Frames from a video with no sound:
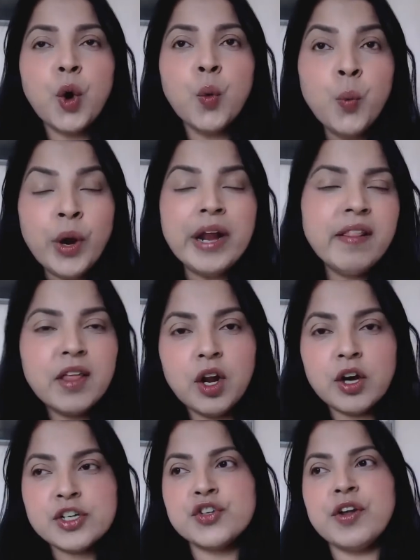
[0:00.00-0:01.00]
win the
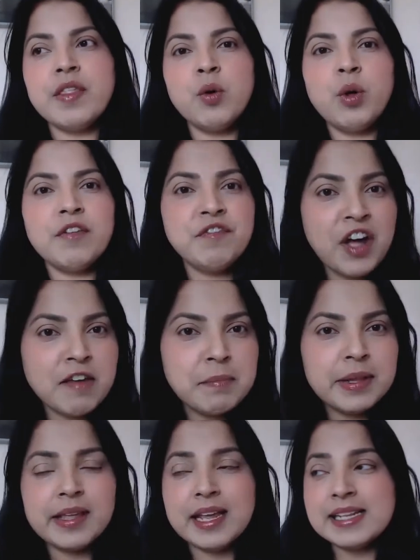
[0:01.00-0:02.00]
lottery and they were 5
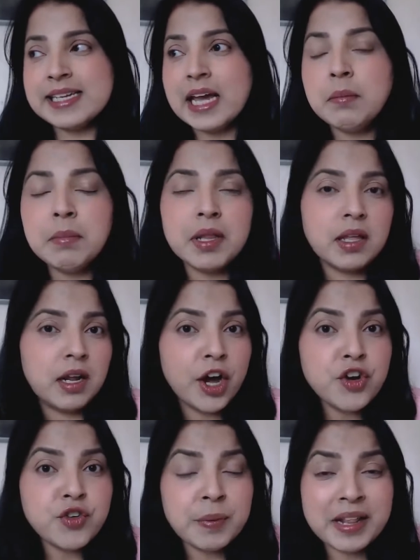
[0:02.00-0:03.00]
million, 10 million,
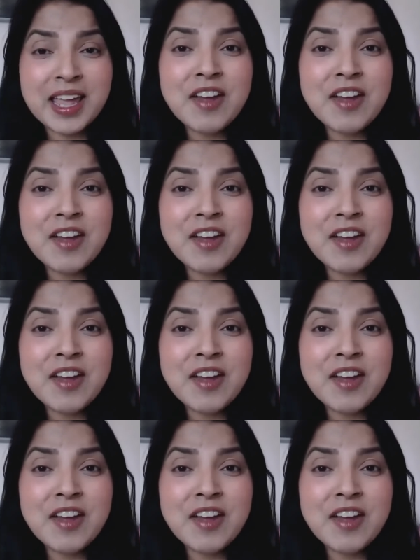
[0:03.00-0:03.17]
100 million,